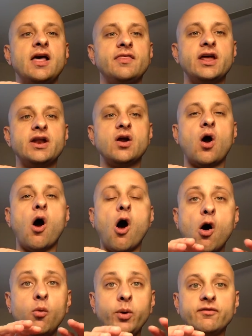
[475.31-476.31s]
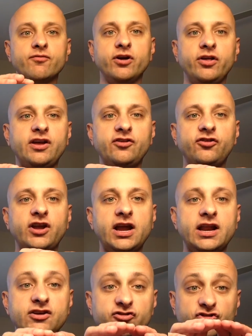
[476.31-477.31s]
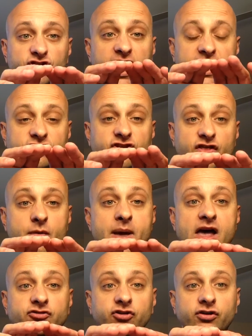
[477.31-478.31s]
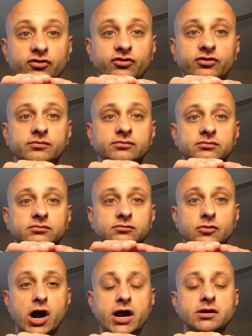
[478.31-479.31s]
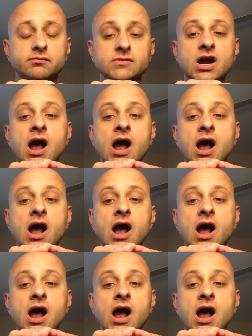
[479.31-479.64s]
that all we've really seen is change in the measures, right?